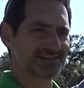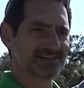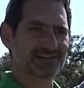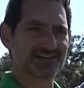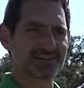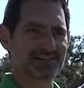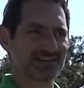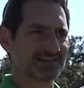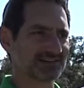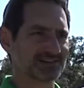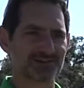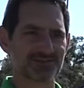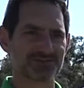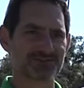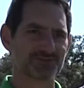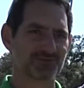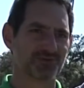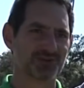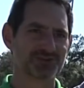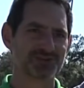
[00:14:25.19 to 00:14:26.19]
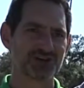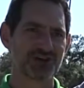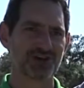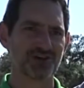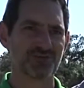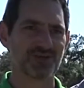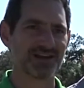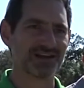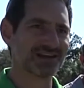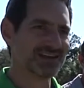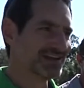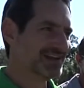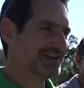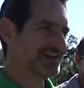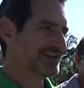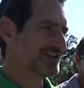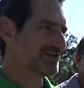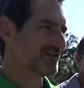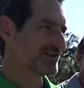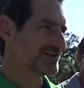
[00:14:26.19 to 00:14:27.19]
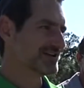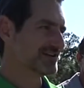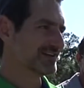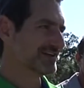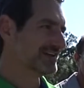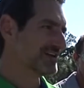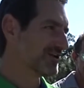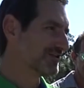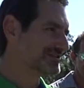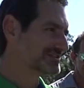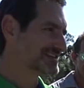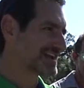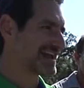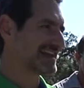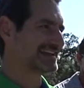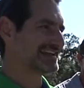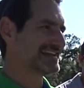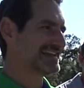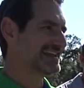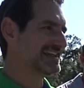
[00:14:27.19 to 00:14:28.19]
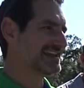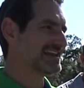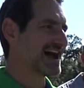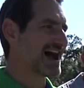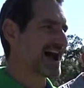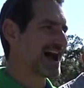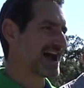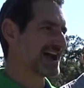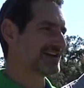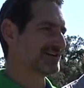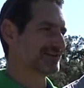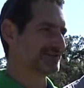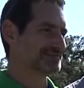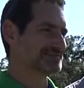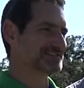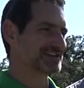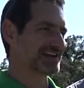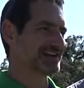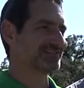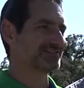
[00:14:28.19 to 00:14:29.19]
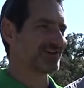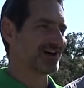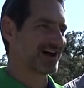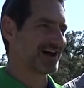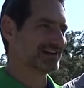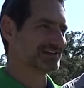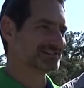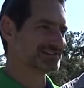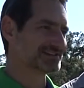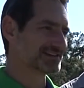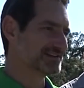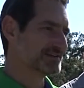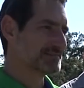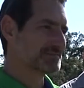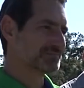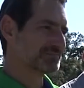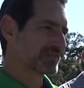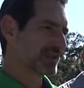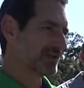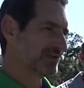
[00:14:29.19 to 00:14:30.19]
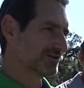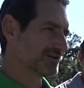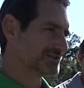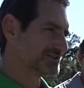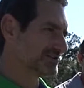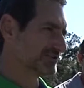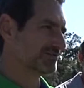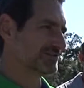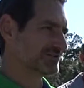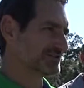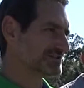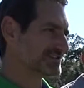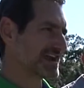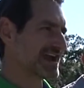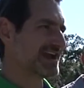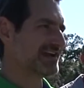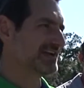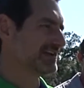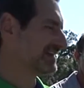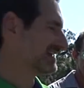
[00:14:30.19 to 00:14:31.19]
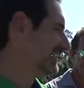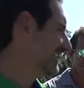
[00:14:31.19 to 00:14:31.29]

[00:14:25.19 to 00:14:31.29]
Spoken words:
I think there was one gentleman, I know he's got a keen eye of sight lines. So when you're standing